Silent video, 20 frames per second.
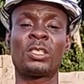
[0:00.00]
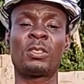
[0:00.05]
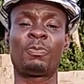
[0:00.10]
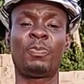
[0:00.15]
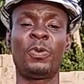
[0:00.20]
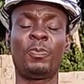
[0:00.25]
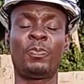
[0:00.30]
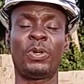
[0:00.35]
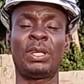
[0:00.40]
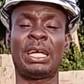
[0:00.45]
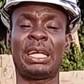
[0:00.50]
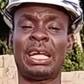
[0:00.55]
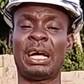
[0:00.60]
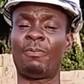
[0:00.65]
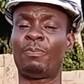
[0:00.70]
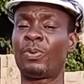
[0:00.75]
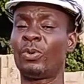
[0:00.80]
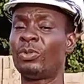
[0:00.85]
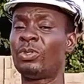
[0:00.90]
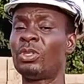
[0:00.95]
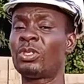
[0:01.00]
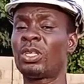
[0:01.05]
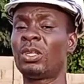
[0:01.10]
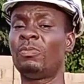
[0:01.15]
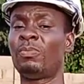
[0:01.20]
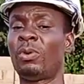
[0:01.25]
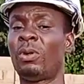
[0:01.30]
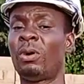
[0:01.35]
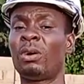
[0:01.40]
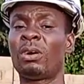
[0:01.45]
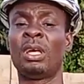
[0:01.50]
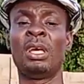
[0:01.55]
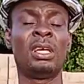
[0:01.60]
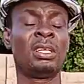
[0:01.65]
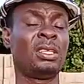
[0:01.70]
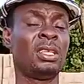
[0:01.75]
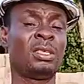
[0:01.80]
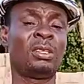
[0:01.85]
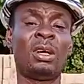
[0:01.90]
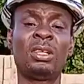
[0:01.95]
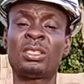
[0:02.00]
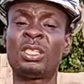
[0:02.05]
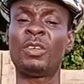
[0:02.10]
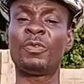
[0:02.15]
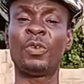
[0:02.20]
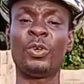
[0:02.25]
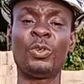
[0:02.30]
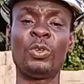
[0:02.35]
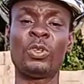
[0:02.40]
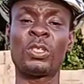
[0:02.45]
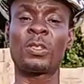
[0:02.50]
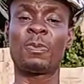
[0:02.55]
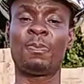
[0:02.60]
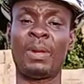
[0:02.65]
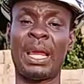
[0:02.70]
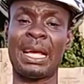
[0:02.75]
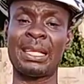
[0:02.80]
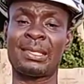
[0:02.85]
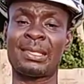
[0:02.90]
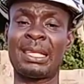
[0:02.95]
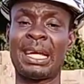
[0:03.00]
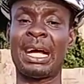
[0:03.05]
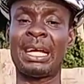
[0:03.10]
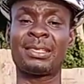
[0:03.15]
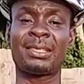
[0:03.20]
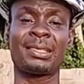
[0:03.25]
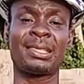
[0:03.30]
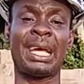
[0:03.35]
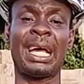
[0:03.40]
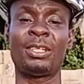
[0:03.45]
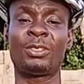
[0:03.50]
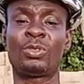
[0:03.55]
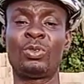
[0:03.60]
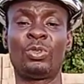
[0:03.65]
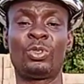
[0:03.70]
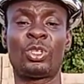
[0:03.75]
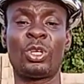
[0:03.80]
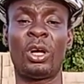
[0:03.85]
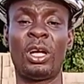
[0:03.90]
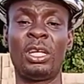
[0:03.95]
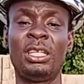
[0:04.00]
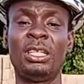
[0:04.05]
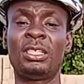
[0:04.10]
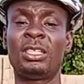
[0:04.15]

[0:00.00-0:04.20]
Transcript: people that are producing block, they don't even use plaster sand to join it.